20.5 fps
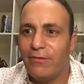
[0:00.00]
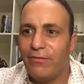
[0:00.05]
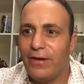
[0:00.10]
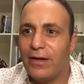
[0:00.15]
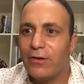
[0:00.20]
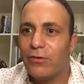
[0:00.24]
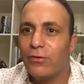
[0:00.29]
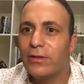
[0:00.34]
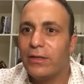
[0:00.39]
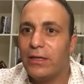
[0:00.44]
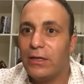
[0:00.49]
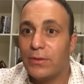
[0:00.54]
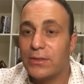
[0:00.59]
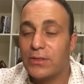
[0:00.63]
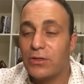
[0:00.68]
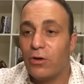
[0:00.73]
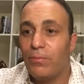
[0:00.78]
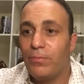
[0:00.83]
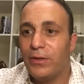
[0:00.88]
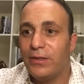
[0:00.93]
faculty was
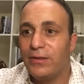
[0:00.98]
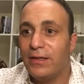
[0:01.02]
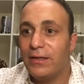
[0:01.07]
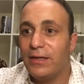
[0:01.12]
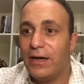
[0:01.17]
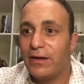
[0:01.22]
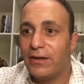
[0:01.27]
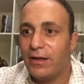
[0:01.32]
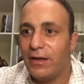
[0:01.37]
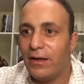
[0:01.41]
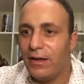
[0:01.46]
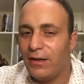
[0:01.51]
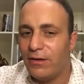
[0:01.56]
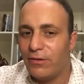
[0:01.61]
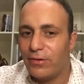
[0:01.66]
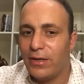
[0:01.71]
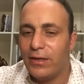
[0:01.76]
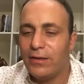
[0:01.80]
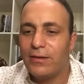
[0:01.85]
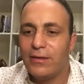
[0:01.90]
opened in Ariel,
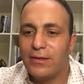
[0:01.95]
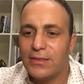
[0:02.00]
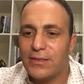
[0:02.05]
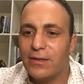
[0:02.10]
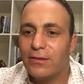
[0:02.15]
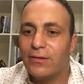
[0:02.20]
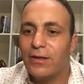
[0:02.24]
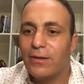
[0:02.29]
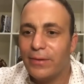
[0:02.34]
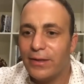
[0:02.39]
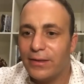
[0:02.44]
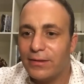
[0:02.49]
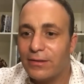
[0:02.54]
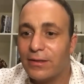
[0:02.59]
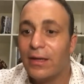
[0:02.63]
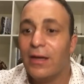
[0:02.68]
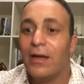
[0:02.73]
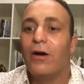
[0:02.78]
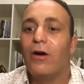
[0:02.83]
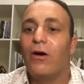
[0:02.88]
right, in a settlement,
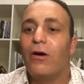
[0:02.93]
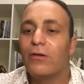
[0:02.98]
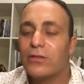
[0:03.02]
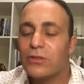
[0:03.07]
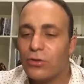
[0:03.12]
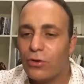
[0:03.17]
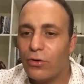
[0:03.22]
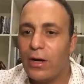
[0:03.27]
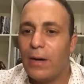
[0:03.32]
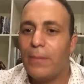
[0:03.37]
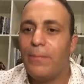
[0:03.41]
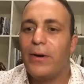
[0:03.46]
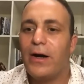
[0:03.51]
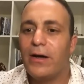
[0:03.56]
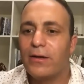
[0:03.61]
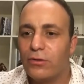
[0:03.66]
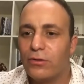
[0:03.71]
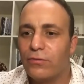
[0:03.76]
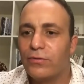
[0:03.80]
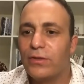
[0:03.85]
also a
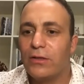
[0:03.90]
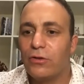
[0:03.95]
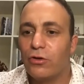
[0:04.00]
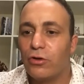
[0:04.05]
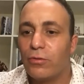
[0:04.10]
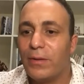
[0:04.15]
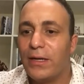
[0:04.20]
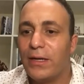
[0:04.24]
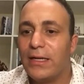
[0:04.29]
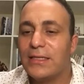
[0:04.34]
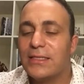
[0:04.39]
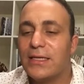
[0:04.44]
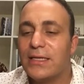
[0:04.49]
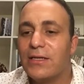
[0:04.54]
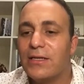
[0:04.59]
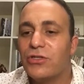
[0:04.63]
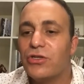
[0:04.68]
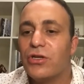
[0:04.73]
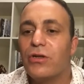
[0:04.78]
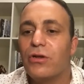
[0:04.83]
part of the
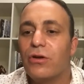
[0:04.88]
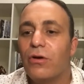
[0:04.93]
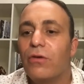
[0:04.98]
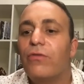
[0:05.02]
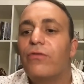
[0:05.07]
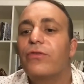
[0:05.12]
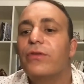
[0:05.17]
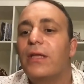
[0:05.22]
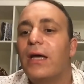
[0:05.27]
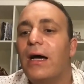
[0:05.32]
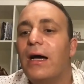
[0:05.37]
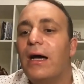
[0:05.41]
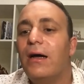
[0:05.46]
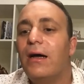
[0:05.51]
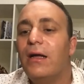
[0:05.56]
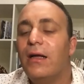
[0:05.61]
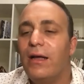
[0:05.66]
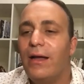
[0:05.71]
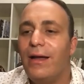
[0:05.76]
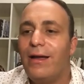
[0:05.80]
normalization of the
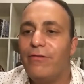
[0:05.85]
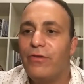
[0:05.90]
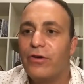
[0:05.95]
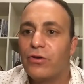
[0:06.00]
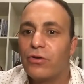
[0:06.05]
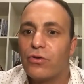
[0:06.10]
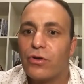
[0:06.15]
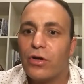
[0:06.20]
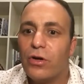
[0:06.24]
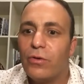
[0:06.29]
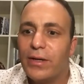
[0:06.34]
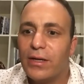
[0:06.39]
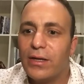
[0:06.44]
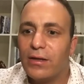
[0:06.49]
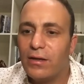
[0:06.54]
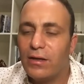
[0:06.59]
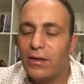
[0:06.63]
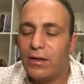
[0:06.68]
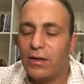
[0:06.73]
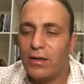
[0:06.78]

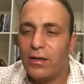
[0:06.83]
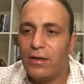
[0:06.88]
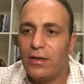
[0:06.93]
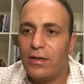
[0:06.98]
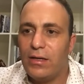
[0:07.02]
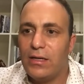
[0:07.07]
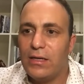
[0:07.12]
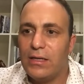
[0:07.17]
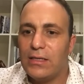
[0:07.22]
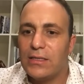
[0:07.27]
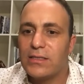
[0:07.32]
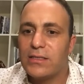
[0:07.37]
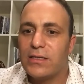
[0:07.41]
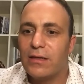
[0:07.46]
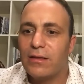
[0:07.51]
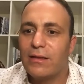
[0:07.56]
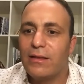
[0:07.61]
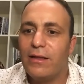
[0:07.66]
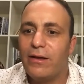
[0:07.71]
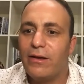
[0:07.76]
ever-growing
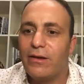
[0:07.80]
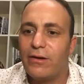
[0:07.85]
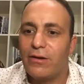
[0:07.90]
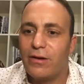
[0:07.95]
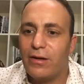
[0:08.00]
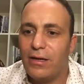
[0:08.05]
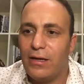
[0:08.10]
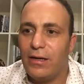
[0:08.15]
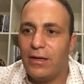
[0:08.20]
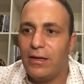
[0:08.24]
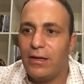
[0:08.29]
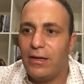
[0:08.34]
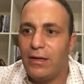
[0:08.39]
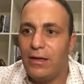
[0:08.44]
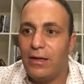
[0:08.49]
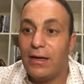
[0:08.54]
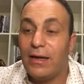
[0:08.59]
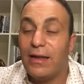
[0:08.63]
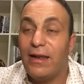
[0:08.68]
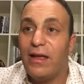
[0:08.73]
settler
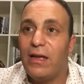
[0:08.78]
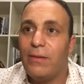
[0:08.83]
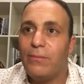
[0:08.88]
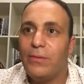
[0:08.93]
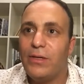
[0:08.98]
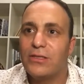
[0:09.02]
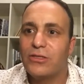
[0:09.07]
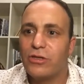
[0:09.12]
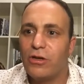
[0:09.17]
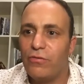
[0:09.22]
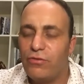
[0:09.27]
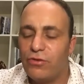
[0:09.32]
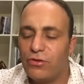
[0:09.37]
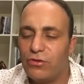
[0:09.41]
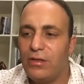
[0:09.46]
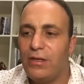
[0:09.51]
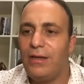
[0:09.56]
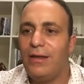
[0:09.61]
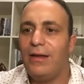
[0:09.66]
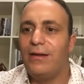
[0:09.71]
claiming
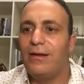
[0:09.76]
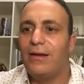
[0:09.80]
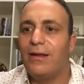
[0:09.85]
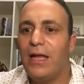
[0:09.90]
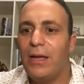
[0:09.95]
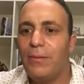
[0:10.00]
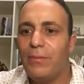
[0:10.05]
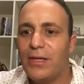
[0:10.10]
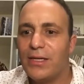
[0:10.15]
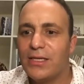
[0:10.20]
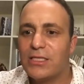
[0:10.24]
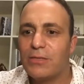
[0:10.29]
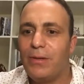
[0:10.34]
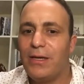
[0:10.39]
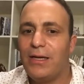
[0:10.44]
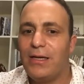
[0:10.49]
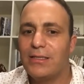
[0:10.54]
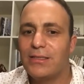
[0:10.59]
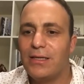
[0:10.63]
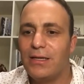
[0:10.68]
sovereignty and claiming
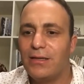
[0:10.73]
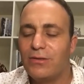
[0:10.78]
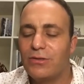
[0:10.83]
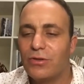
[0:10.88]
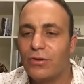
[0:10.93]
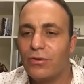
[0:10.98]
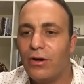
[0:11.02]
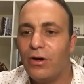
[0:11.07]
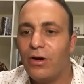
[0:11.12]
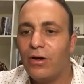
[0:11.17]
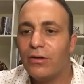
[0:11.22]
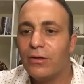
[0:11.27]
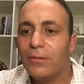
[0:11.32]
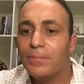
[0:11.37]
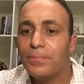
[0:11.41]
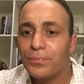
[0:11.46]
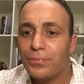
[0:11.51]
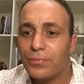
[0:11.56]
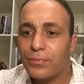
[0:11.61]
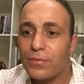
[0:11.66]
space and so on.
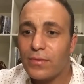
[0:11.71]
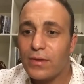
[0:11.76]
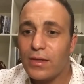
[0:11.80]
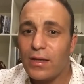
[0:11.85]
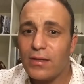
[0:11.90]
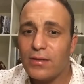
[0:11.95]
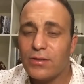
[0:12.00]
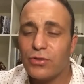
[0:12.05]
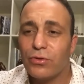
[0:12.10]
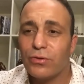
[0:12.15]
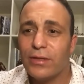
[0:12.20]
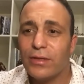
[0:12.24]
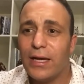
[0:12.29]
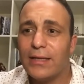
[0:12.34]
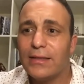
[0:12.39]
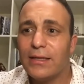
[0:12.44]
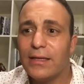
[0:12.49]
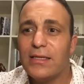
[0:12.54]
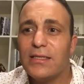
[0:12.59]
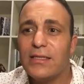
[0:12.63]
So
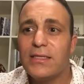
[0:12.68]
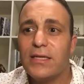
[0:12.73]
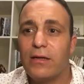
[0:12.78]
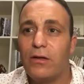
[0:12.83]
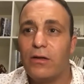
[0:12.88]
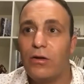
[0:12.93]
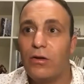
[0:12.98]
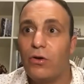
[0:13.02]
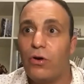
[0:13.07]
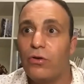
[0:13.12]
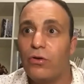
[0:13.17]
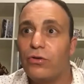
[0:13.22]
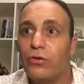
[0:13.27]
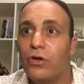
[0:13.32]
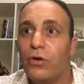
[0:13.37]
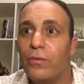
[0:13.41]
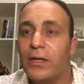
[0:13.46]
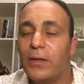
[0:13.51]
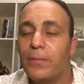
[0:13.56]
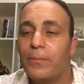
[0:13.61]
that is an
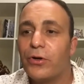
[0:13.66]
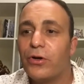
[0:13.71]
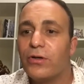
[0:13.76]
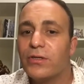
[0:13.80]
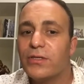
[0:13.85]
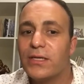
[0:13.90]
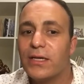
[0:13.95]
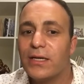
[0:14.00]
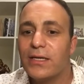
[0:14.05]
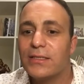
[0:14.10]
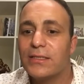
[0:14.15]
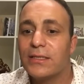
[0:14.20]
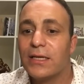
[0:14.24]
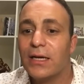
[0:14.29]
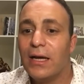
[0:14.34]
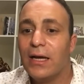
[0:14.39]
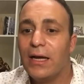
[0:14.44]
ongoing process,